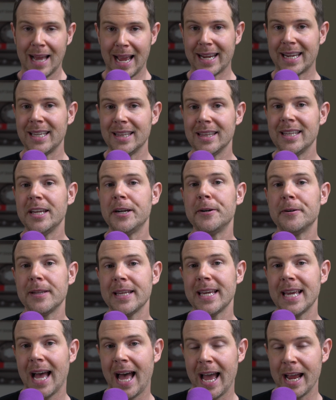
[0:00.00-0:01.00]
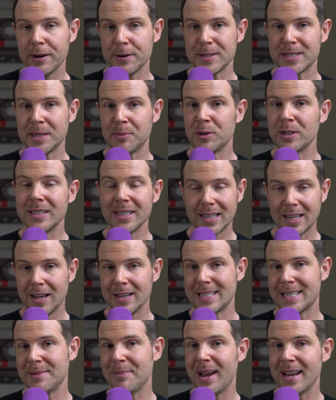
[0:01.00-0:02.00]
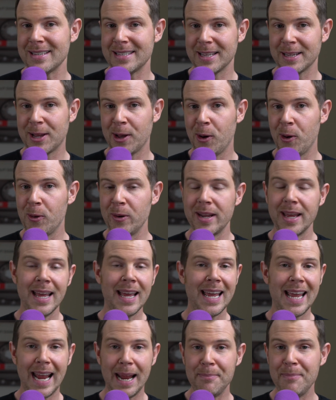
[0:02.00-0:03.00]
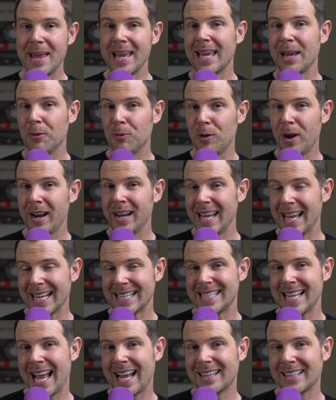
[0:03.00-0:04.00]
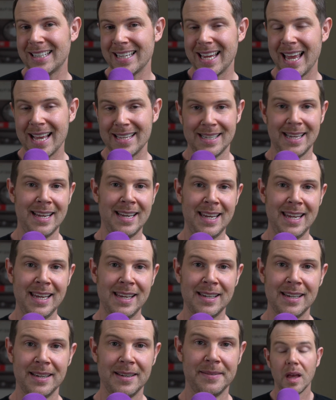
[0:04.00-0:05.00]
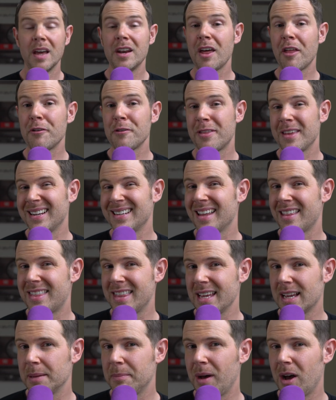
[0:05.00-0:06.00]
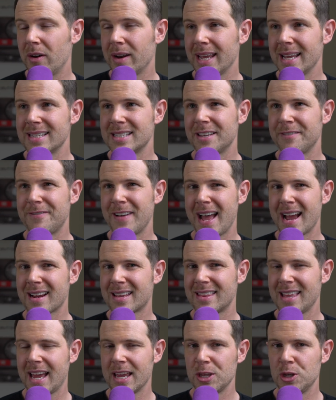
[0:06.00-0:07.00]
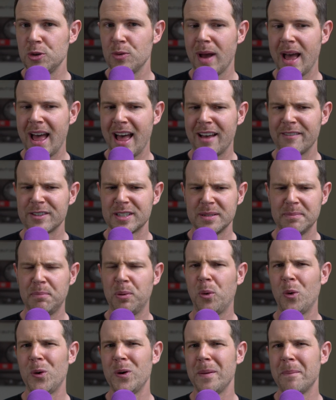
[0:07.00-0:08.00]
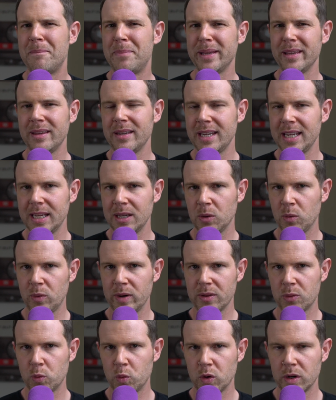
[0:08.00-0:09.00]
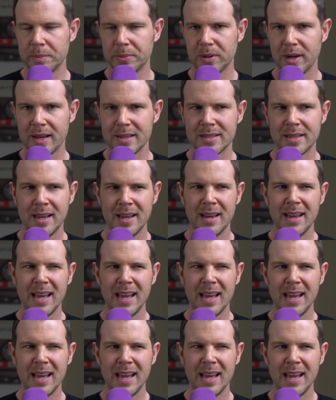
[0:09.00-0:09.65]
I can literally hire someone to customize the code and make it run exactly as I need. Another thing to think about is the fact that you have some portability with WordPress.